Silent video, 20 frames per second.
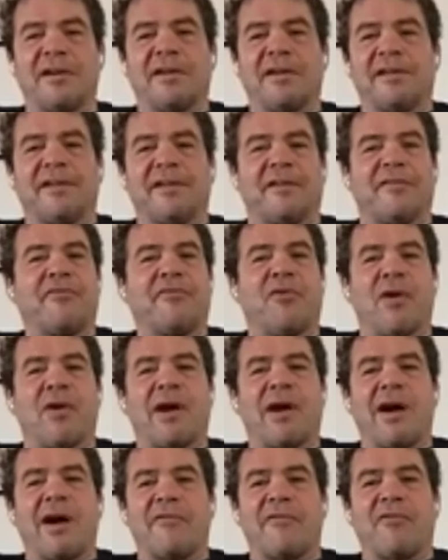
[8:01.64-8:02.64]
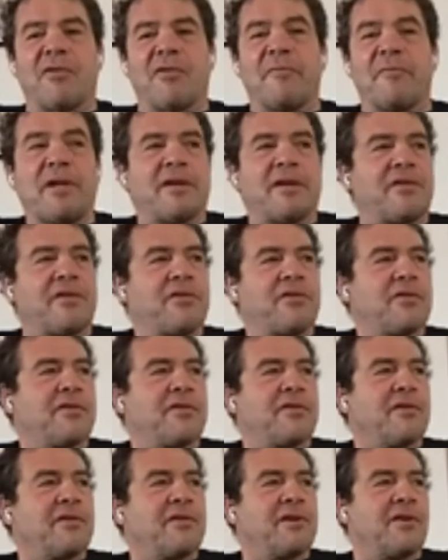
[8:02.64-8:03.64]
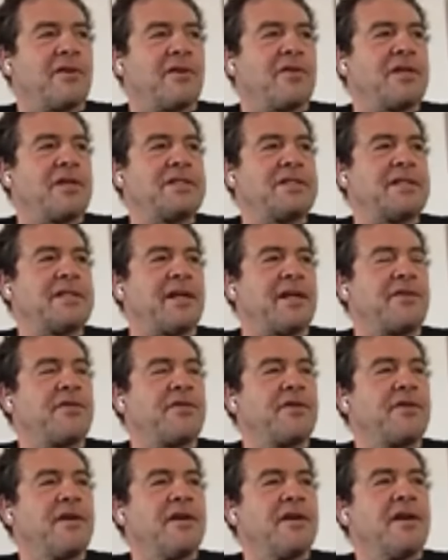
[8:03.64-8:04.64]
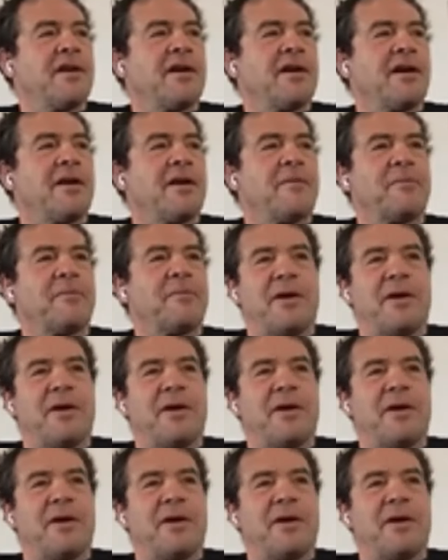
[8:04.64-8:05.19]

you know, four uh, four minutes, you know, these days. Uh,